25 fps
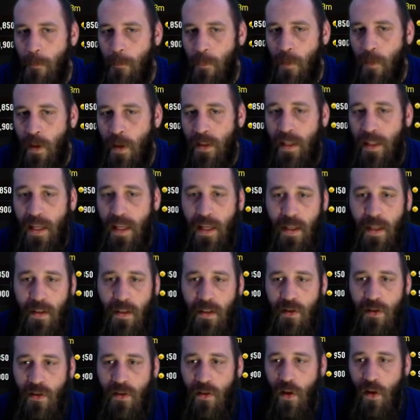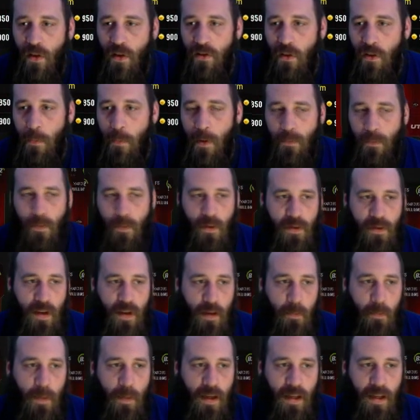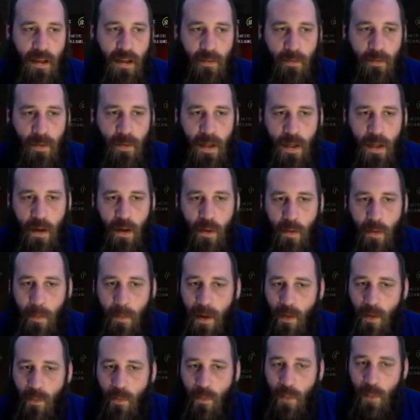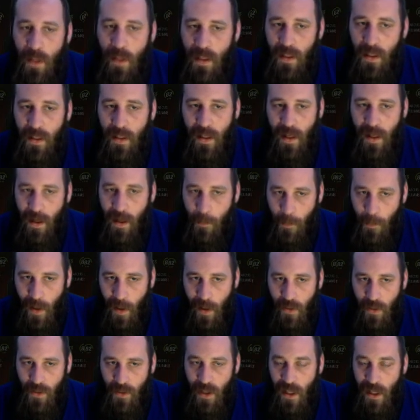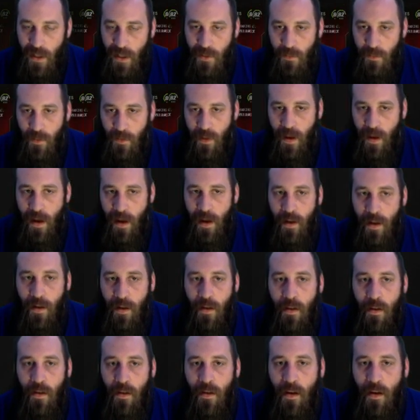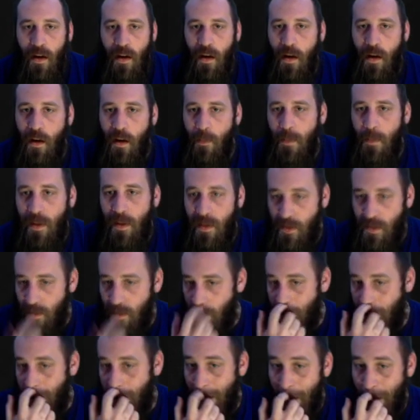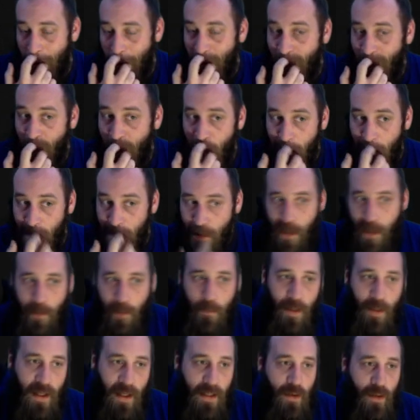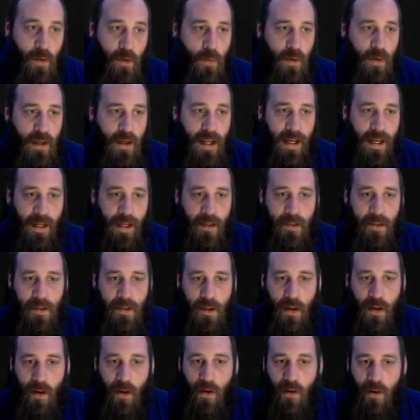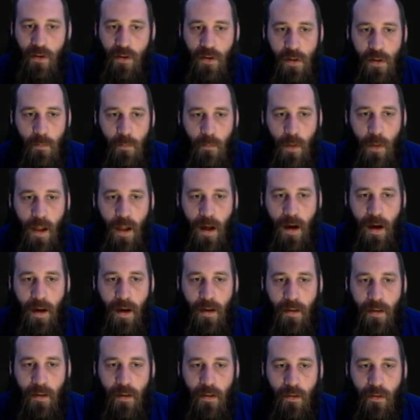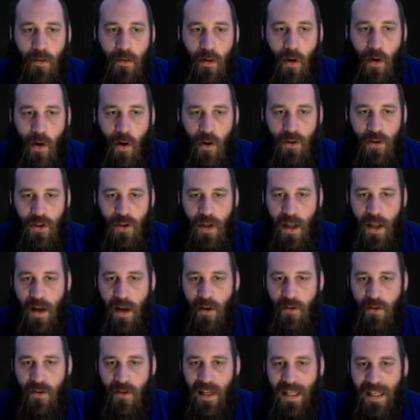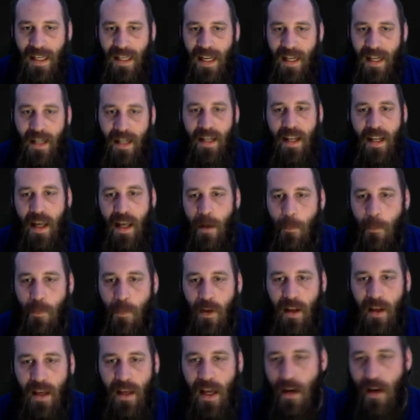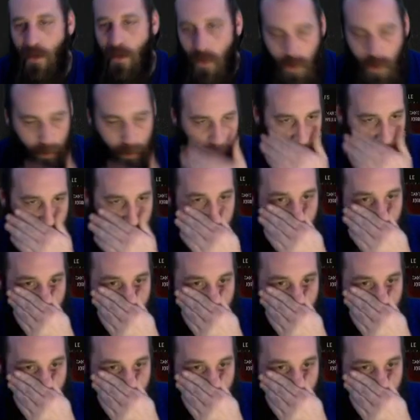Again, this is also my first time making a video in about a week, and I apologize for that. And this is kind of my first time like going into the auction block or auction house like in depth and kind of looking